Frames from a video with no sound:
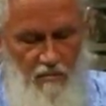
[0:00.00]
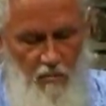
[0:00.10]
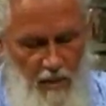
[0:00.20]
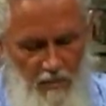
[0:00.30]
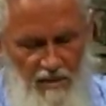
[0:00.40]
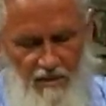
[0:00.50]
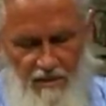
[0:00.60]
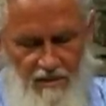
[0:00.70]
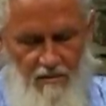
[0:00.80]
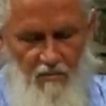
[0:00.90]
weapons.
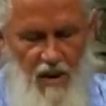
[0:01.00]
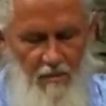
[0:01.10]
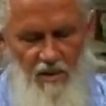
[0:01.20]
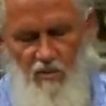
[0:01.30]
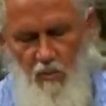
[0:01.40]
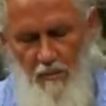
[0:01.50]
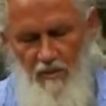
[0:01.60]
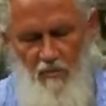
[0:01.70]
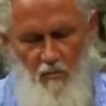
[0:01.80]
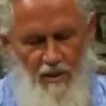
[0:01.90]
Ramana's
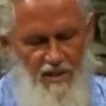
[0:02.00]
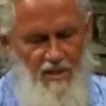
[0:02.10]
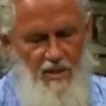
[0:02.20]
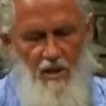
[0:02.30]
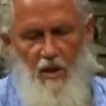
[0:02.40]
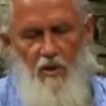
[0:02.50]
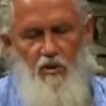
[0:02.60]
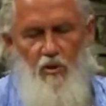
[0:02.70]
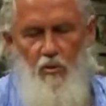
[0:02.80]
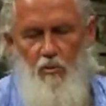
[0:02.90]
weapon was,
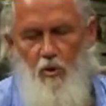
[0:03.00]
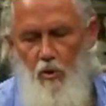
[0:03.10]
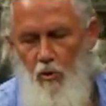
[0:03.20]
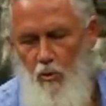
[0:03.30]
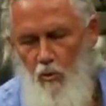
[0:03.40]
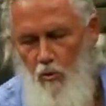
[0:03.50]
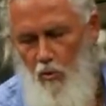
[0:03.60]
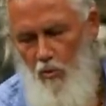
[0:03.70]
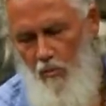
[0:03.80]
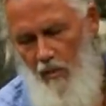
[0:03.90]
to
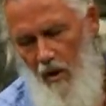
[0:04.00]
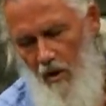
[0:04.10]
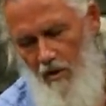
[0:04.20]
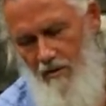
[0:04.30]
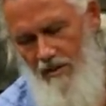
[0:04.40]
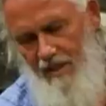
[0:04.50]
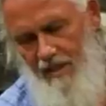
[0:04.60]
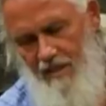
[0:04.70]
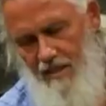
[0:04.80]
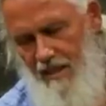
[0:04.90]
whom are
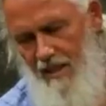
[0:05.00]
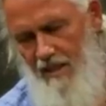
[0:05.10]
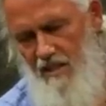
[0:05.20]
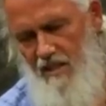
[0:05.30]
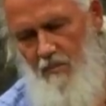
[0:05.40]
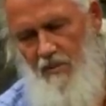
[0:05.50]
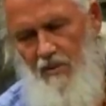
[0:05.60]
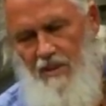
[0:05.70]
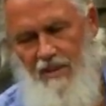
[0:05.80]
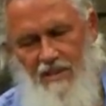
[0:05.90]
these
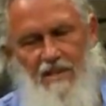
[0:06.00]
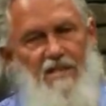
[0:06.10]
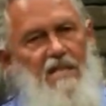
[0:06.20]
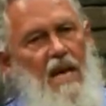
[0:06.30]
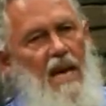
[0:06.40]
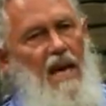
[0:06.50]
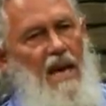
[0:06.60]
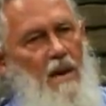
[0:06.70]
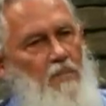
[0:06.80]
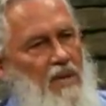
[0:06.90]
experiences
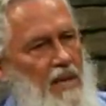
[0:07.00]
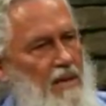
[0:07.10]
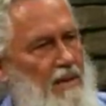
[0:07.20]
happening?